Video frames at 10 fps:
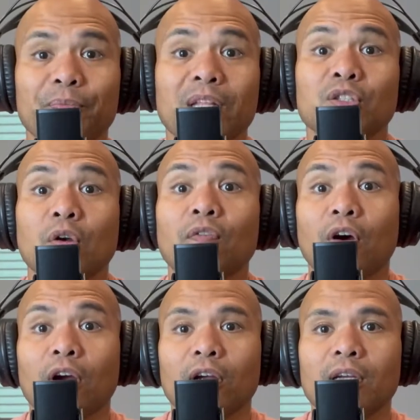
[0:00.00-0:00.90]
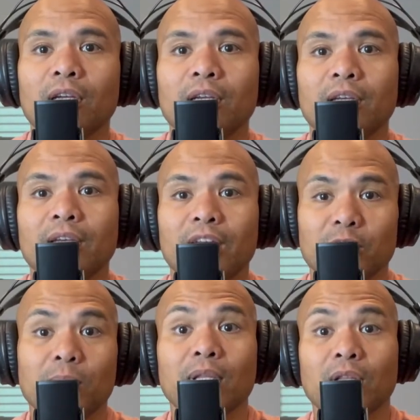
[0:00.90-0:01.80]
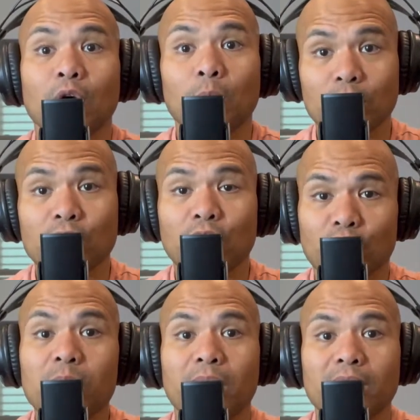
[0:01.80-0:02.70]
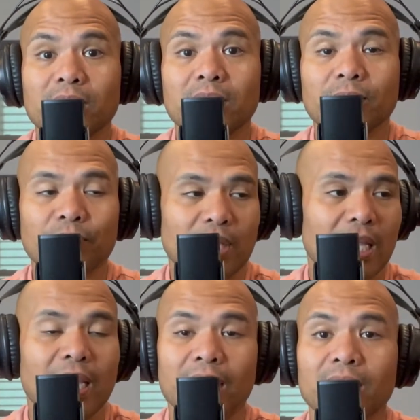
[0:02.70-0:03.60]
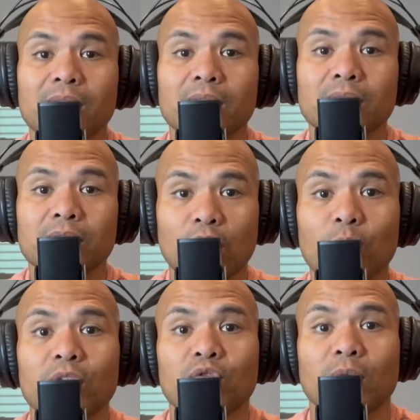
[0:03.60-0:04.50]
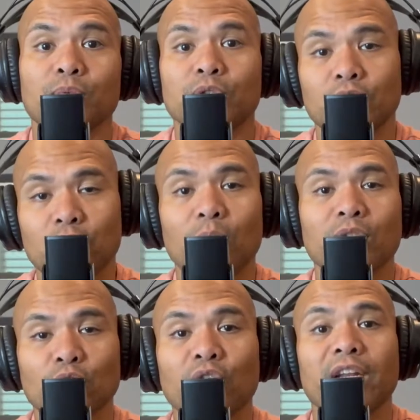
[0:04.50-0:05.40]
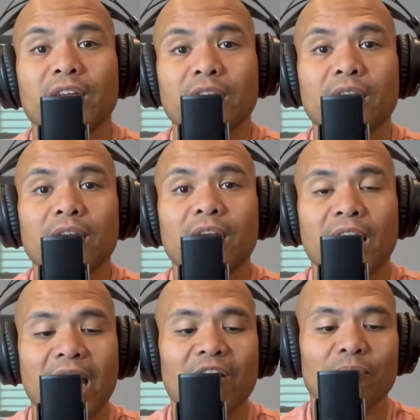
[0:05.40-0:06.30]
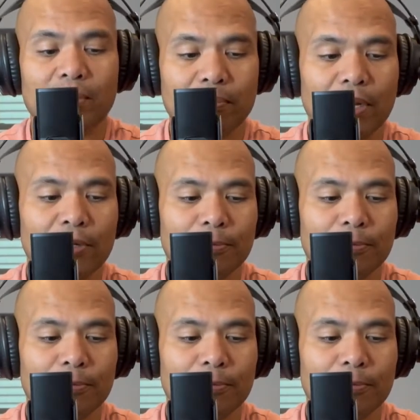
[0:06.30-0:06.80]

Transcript: And so far, it's been almost three minutes, and no interruption, so it's already have been better.